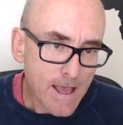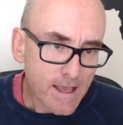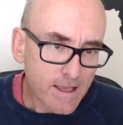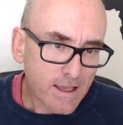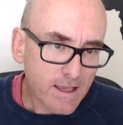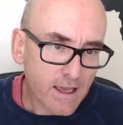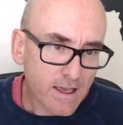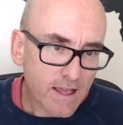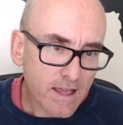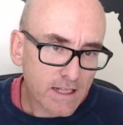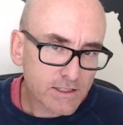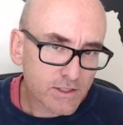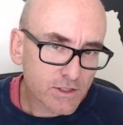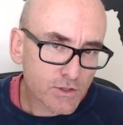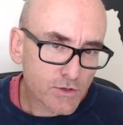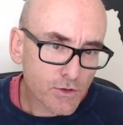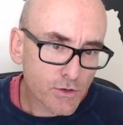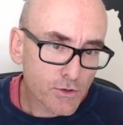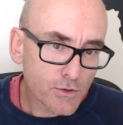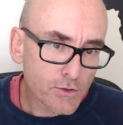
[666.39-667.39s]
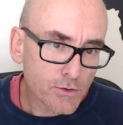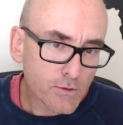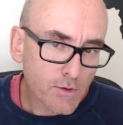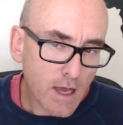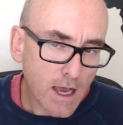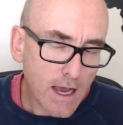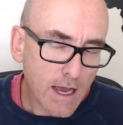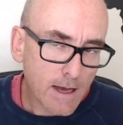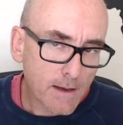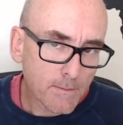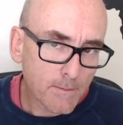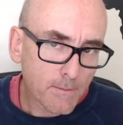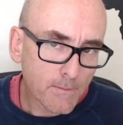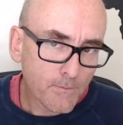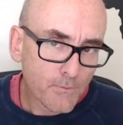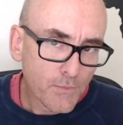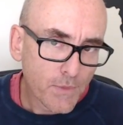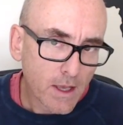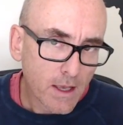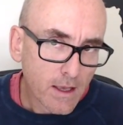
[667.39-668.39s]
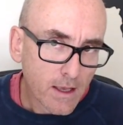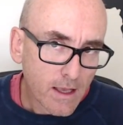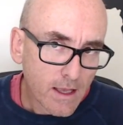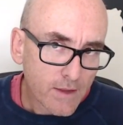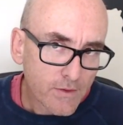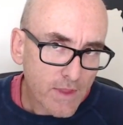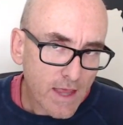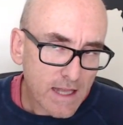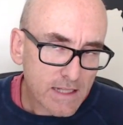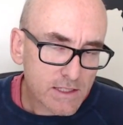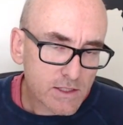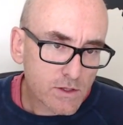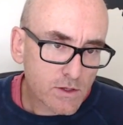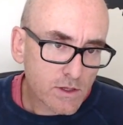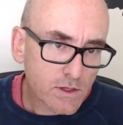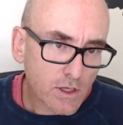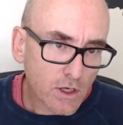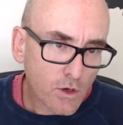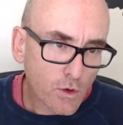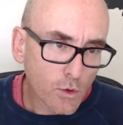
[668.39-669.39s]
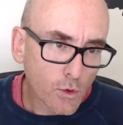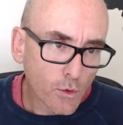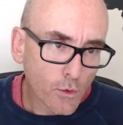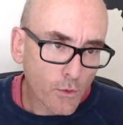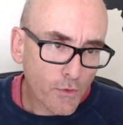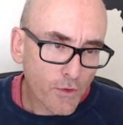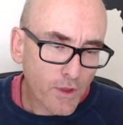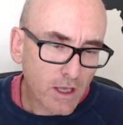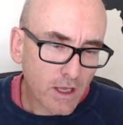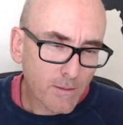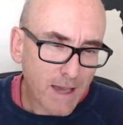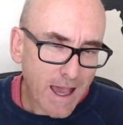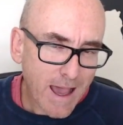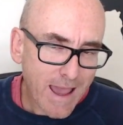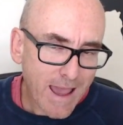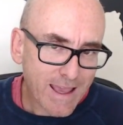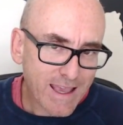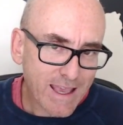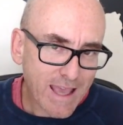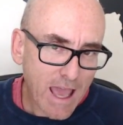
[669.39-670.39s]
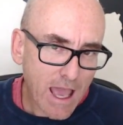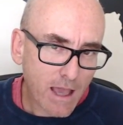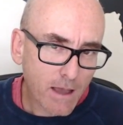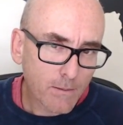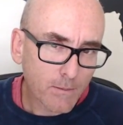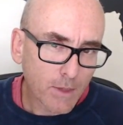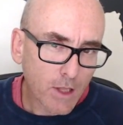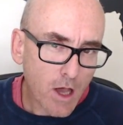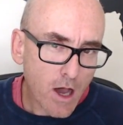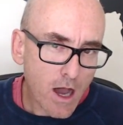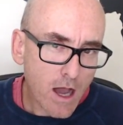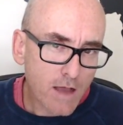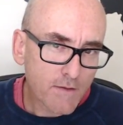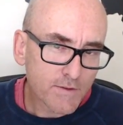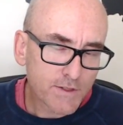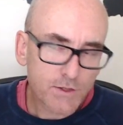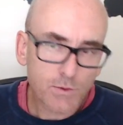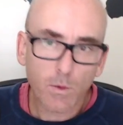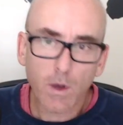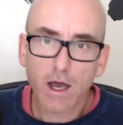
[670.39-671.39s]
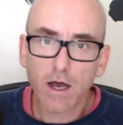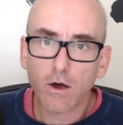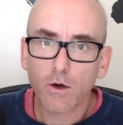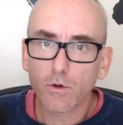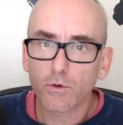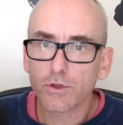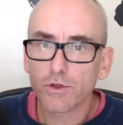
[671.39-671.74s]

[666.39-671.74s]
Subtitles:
Yeah, that's true. That's the cool thing about Ecamm Live as well.